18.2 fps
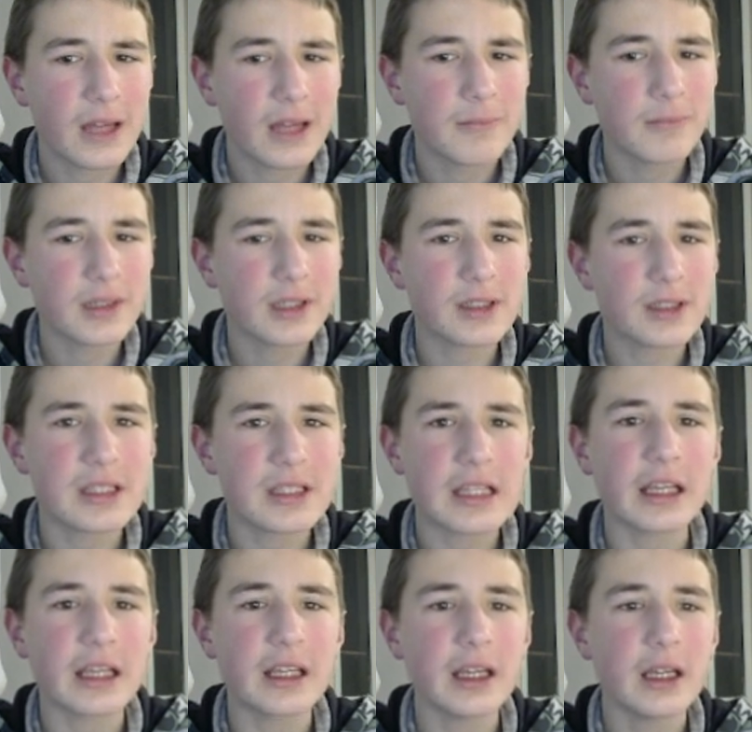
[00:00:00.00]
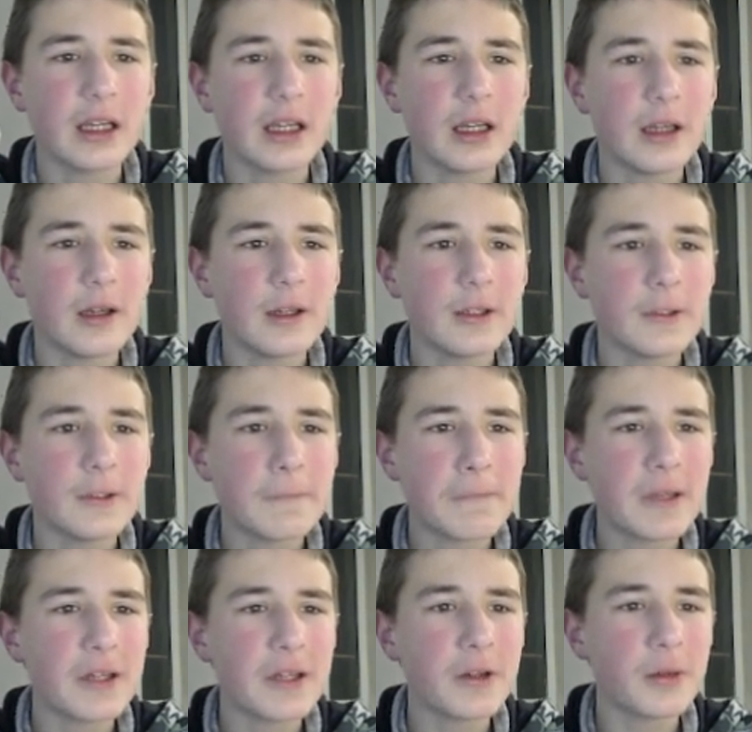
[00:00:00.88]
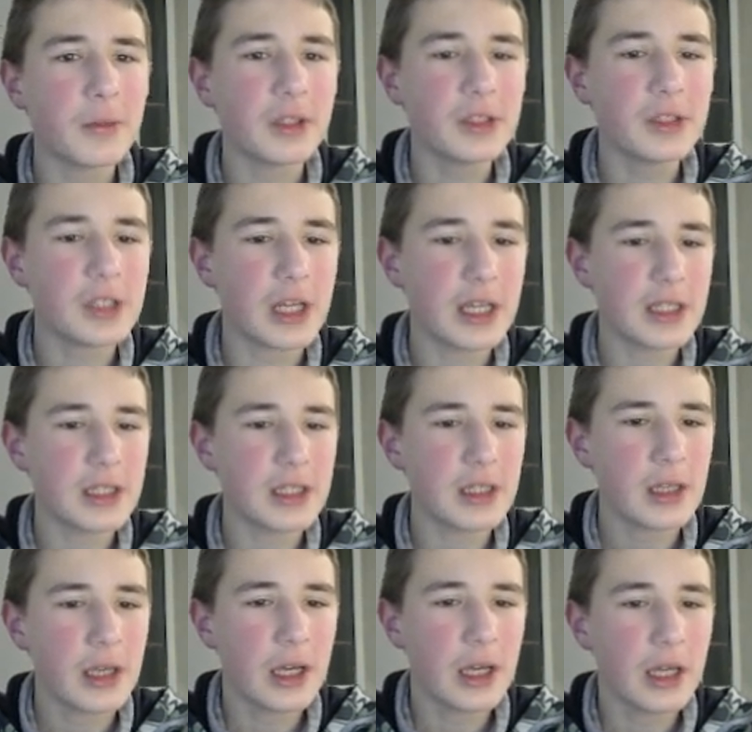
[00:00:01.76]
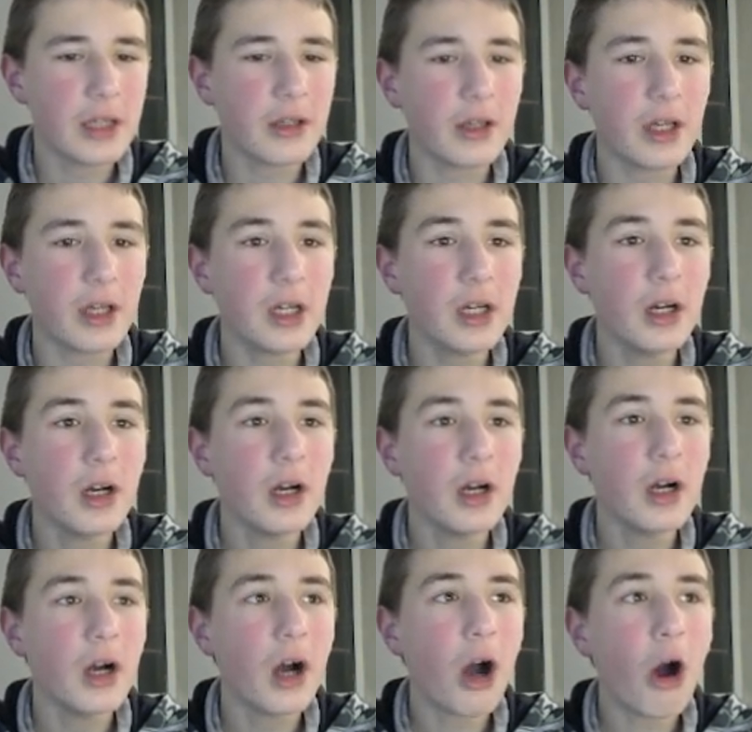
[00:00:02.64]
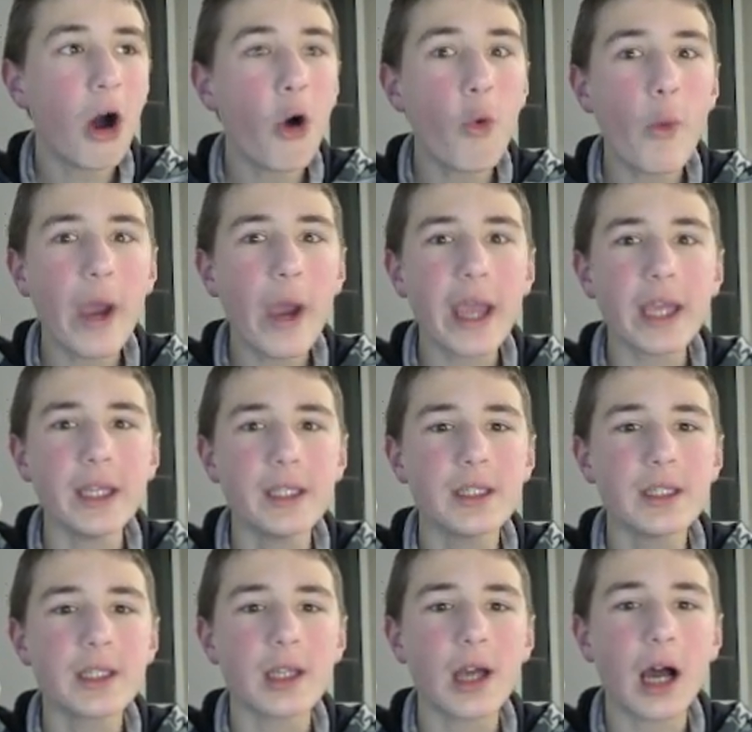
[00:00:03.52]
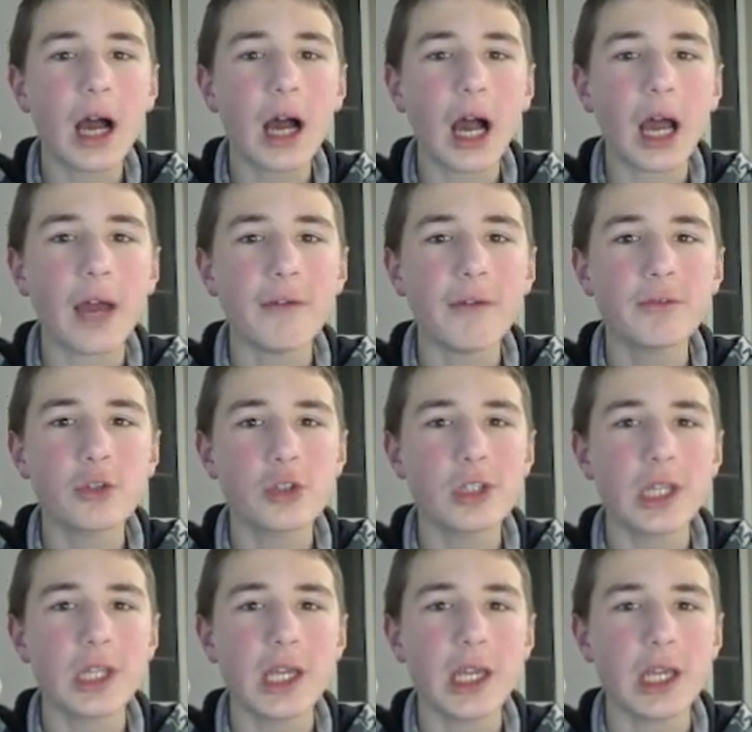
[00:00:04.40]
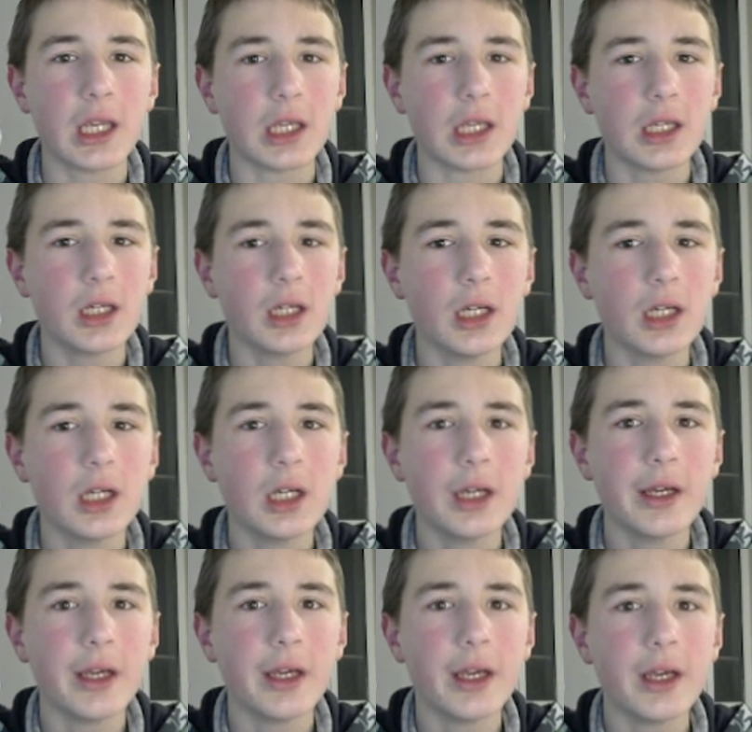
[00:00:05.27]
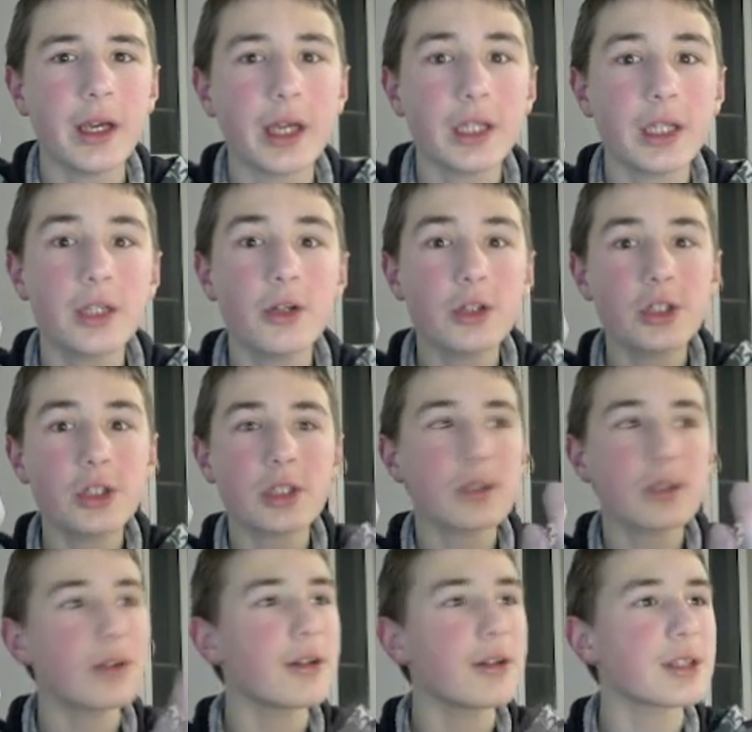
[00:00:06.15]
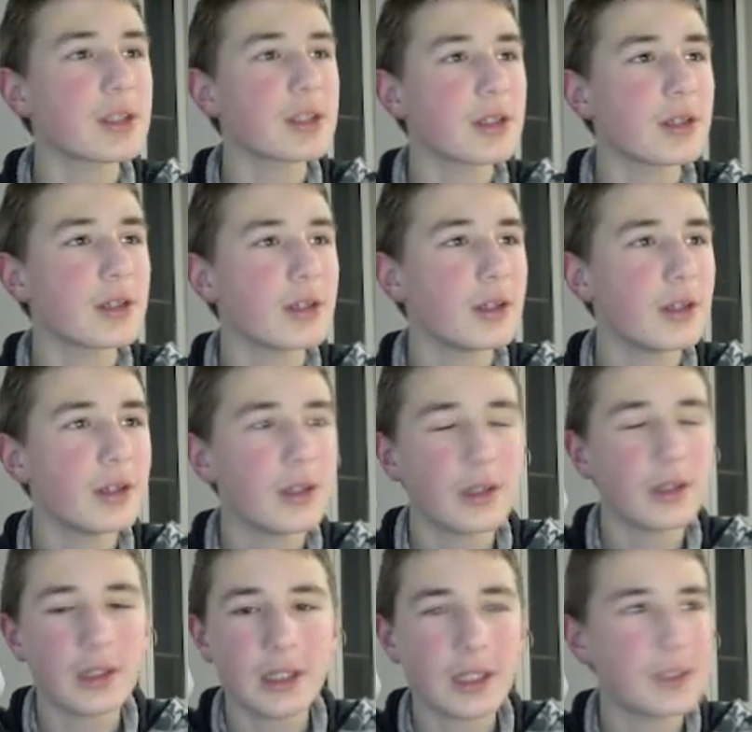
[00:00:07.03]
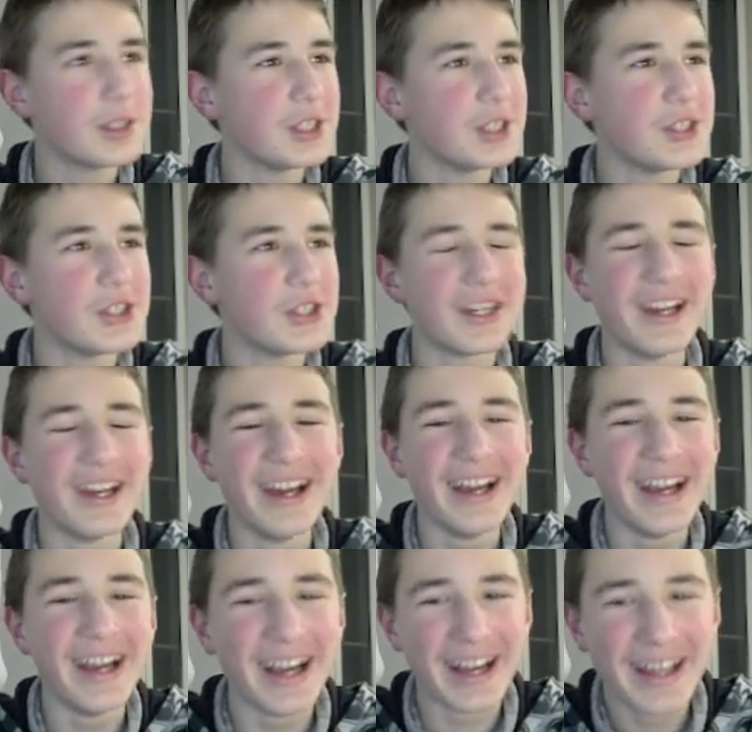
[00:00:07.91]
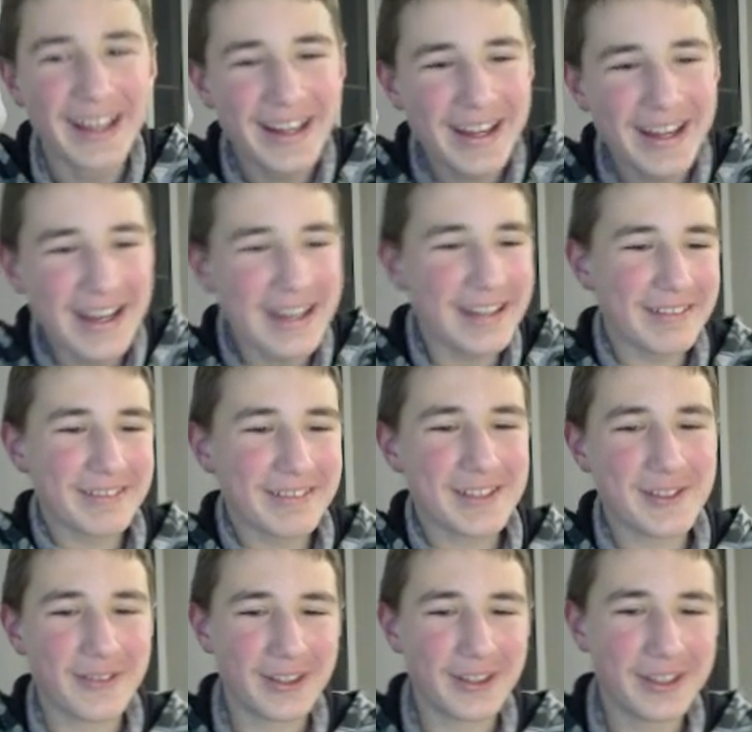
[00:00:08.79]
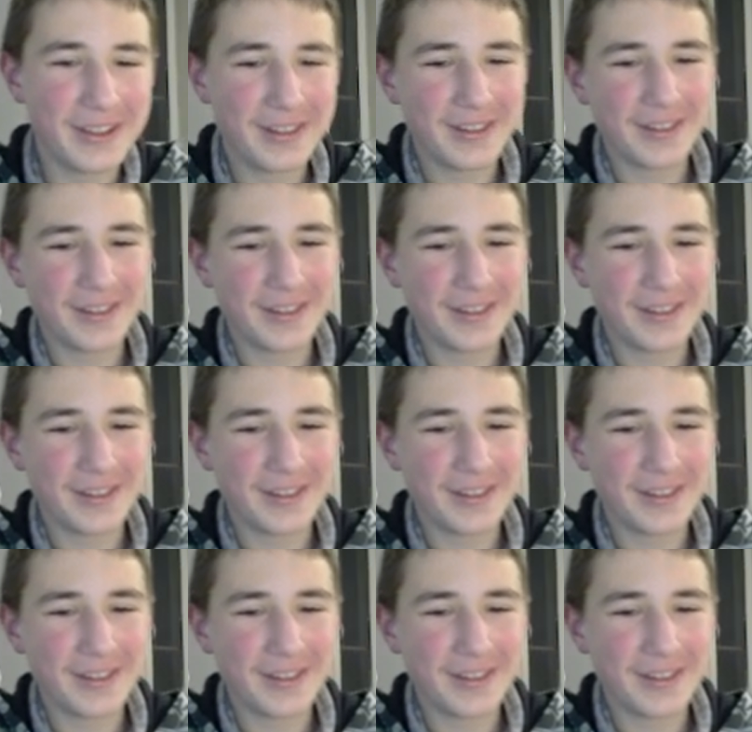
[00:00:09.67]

Because like, you play normal chess and you're like, oh wait, I have to take, and you're just lost. Hey, GG. That was funny.